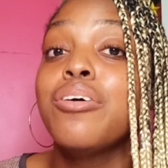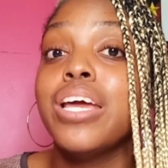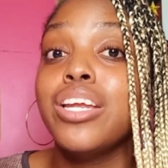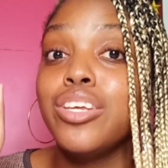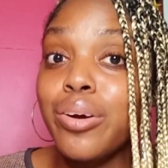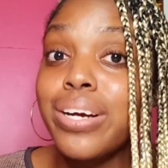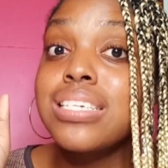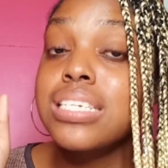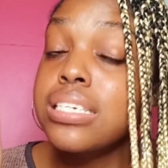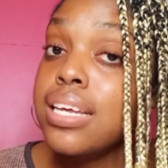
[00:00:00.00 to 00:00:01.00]
in your
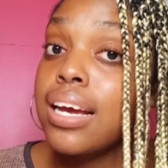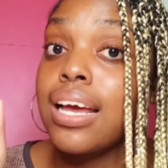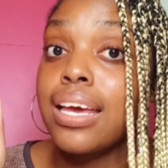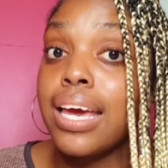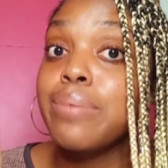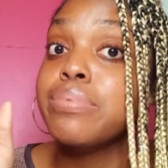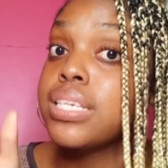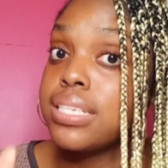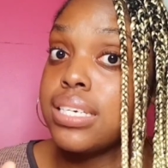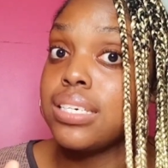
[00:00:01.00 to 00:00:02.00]
CSEC and CAPE
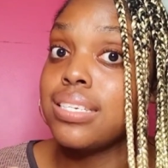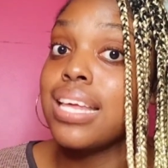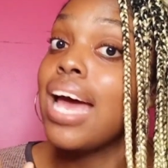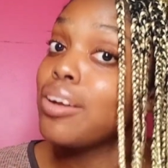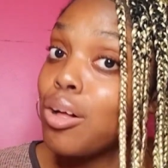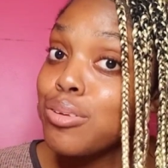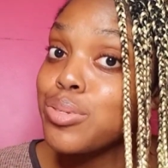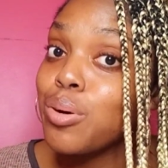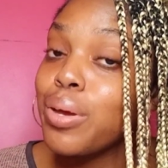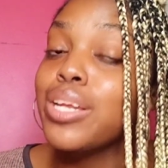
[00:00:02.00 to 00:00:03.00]
sittings and
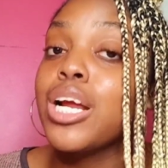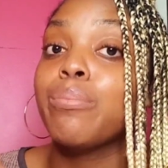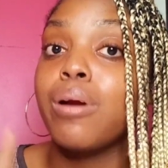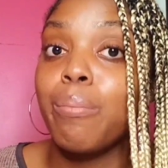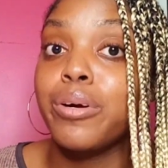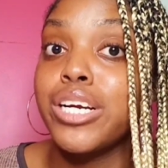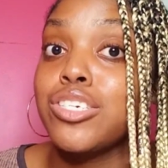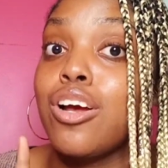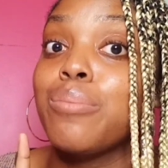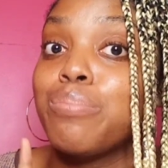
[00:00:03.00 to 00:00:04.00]
also in your
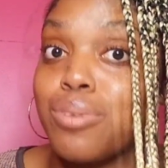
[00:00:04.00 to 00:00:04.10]
preparation process.